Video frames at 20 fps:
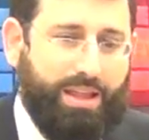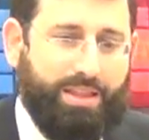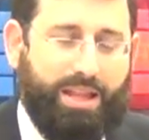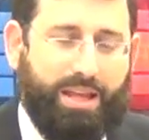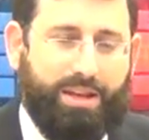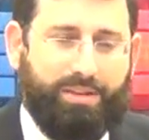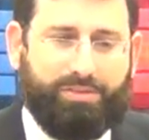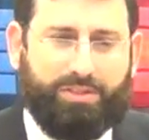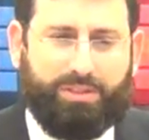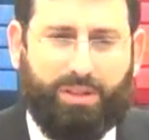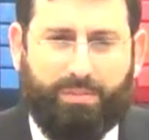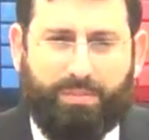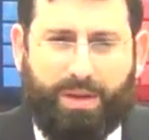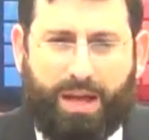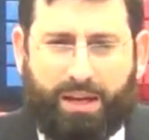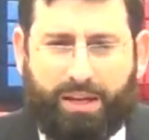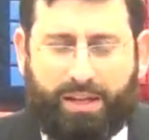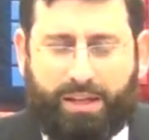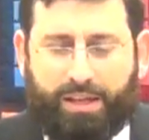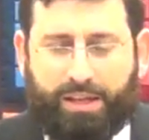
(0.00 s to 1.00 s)
that if
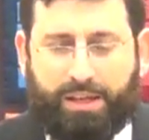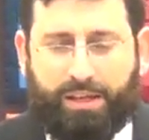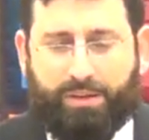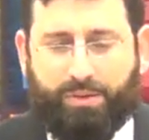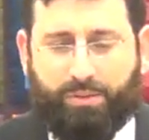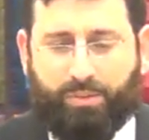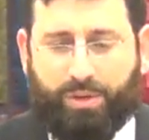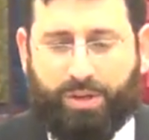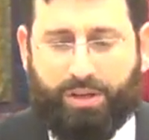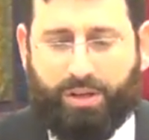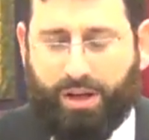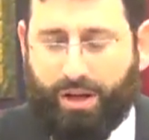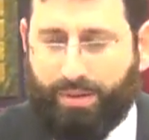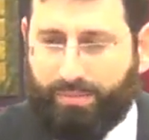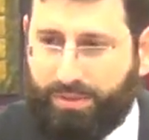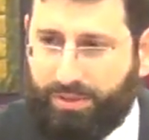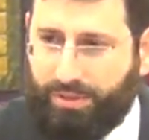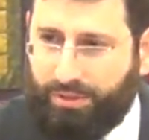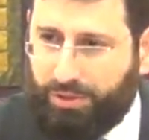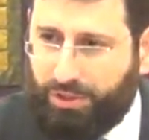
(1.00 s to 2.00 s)
somebody would
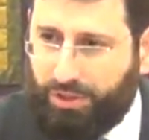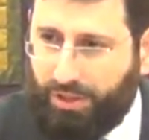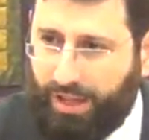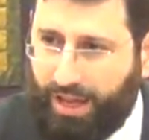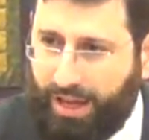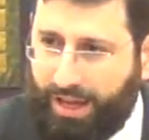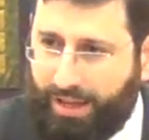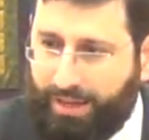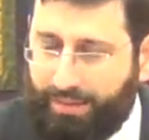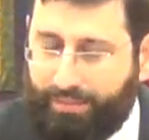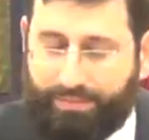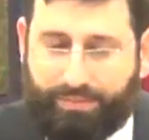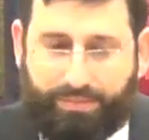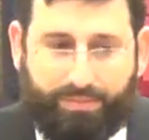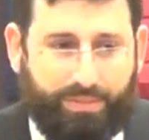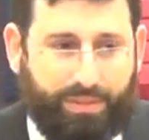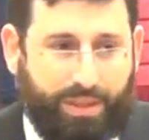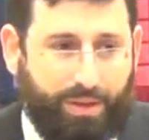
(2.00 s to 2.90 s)
come to Yerushalayim,